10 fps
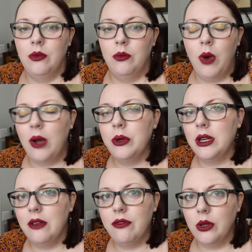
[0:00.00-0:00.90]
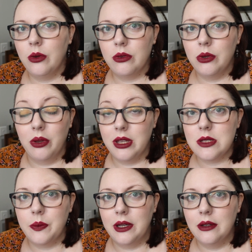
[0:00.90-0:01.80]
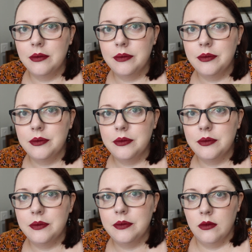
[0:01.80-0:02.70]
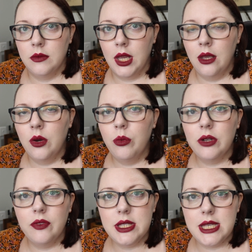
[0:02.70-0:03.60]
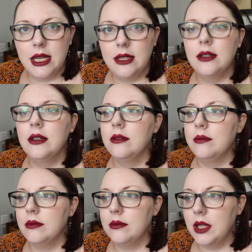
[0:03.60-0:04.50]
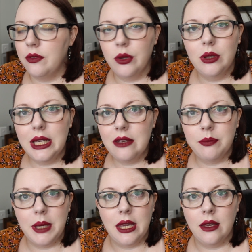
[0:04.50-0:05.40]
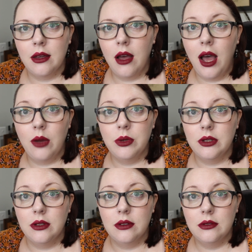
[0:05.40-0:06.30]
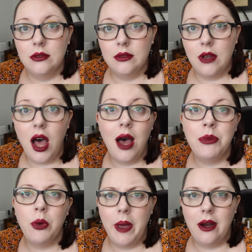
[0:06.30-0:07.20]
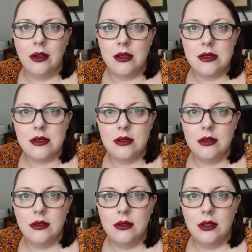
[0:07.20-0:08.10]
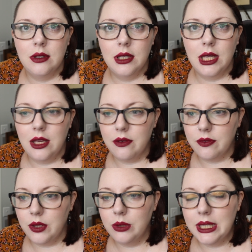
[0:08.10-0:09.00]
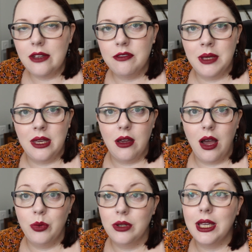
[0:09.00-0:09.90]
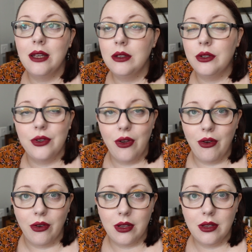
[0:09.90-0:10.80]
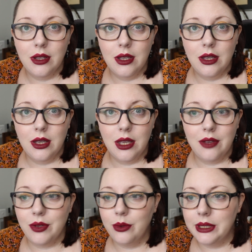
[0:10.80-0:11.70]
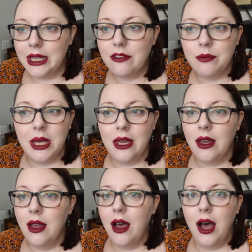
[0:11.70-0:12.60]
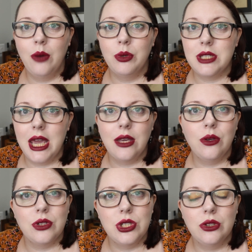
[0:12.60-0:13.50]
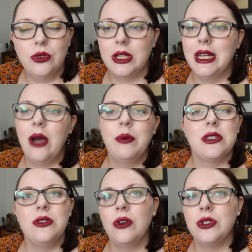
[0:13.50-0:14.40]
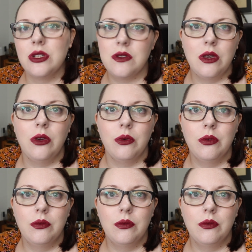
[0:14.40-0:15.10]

Why wouldn't he follow through on this one? What if he said, If you leave me, I will harm your parents. If you leave me, I will kill your dog. If you leave me, I will take your children. Now it's not just you.